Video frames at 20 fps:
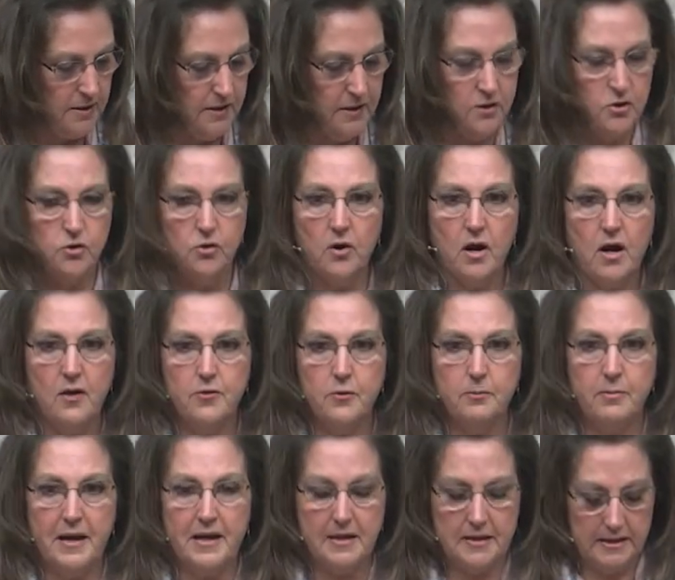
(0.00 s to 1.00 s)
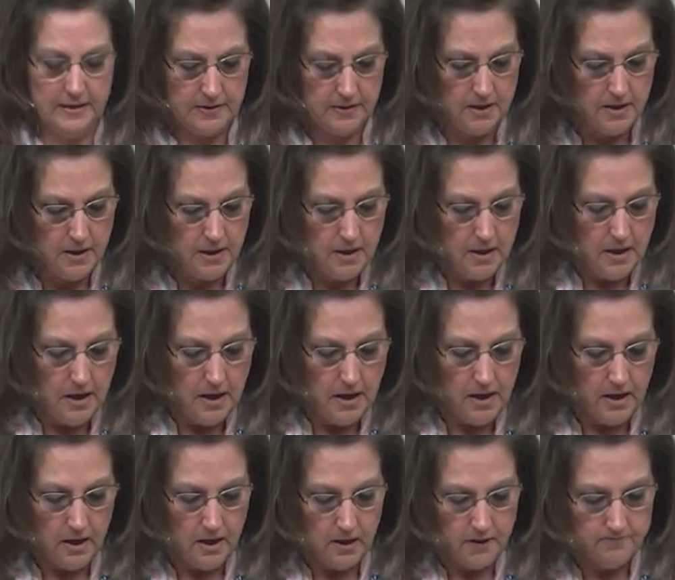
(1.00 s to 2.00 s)
in your other baking
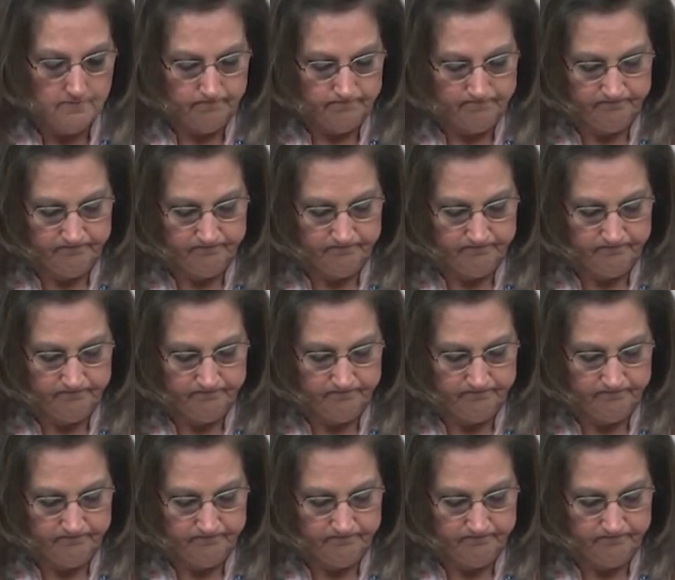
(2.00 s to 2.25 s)
um,